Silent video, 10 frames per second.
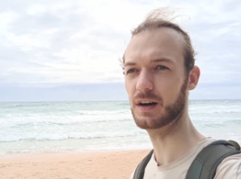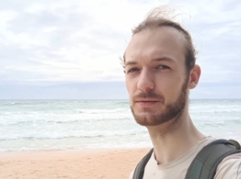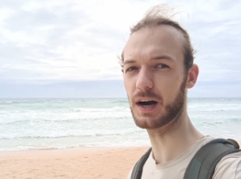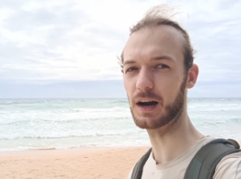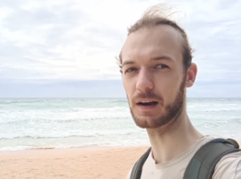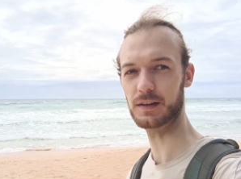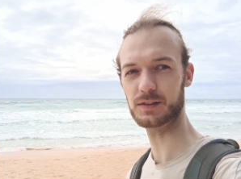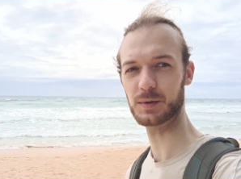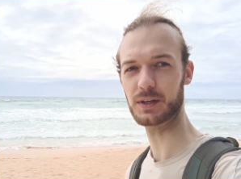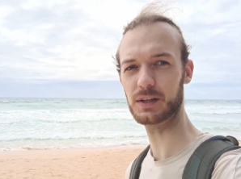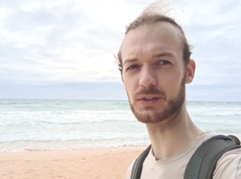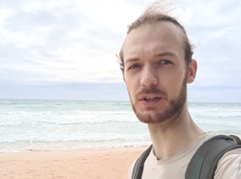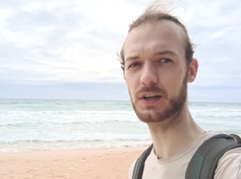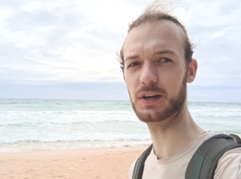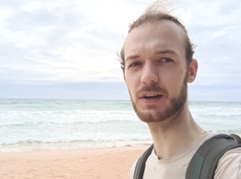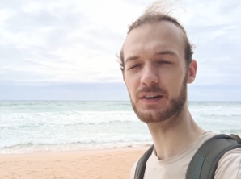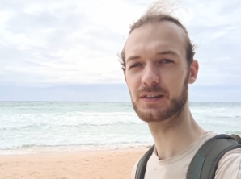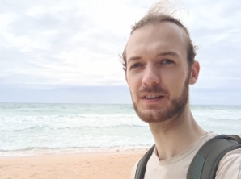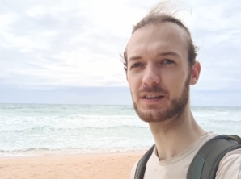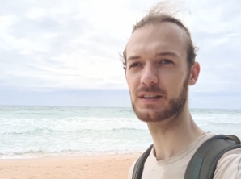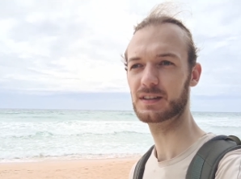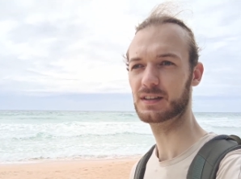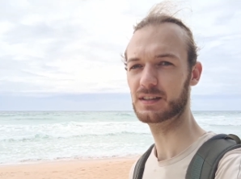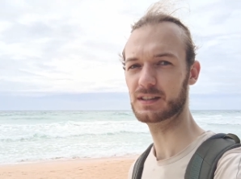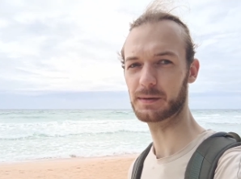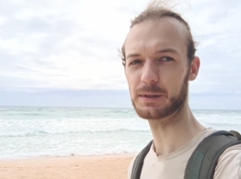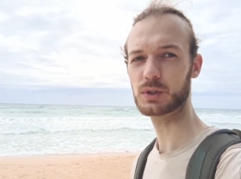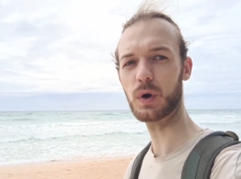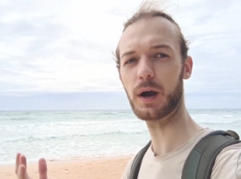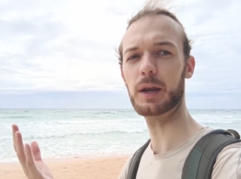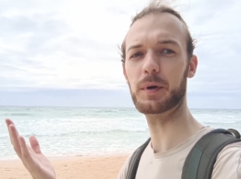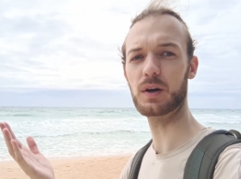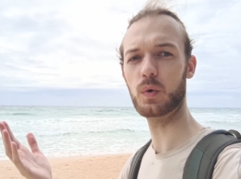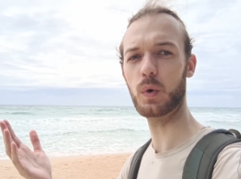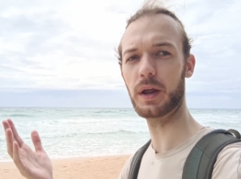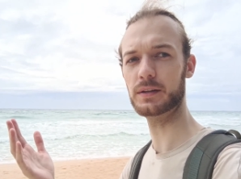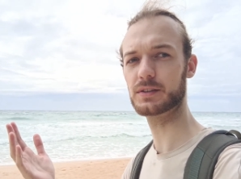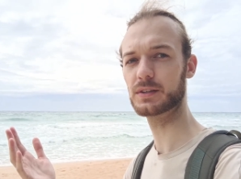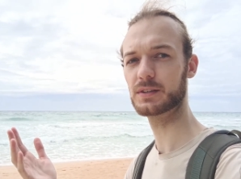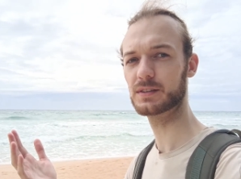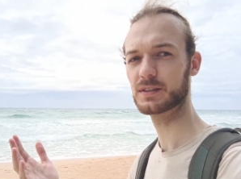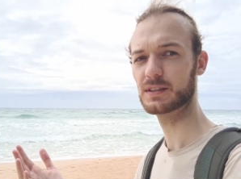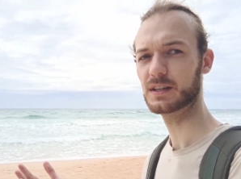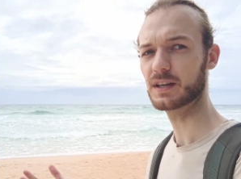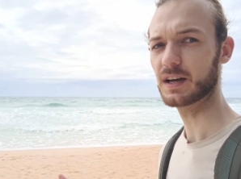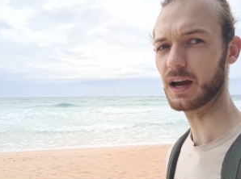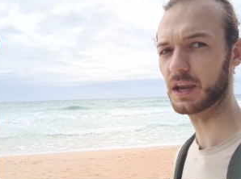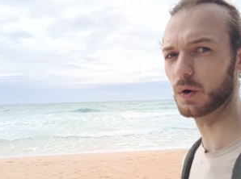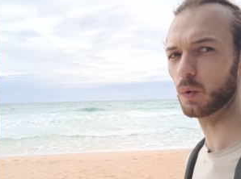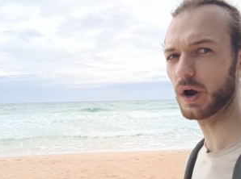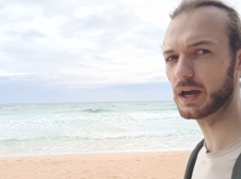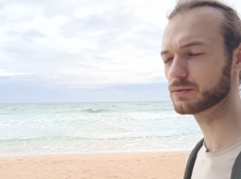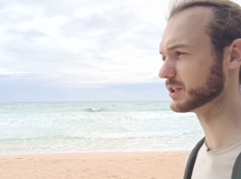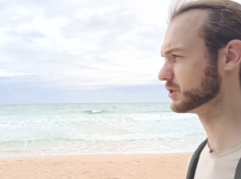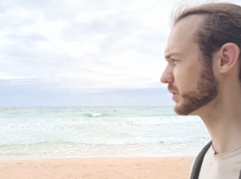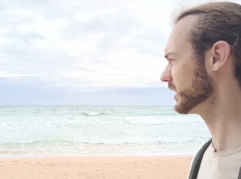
of the island, because here there is quite a bit of wind, and the waves, as you